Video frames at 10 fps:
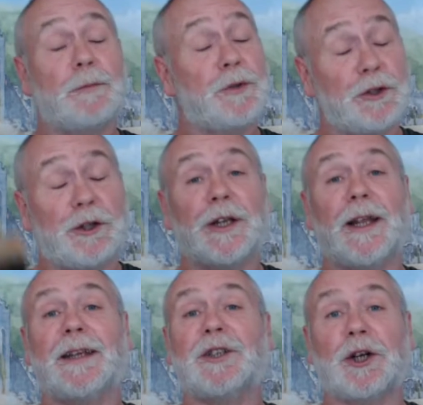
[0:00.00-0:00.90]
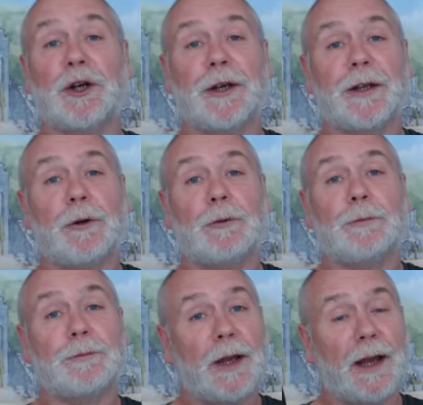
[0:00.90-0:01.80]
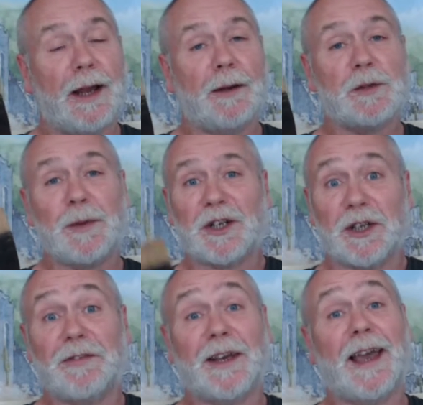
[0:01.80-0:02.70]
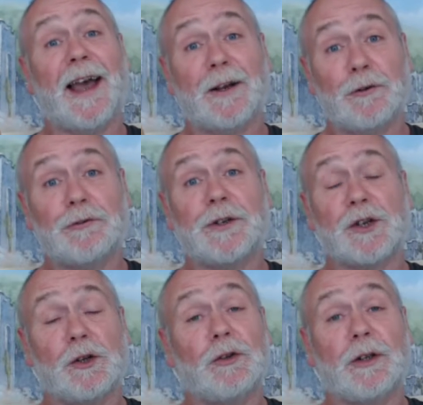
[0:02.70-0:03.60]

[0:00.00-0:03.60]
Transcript: I'm sure you'll enjoy it though, especially if you get a good result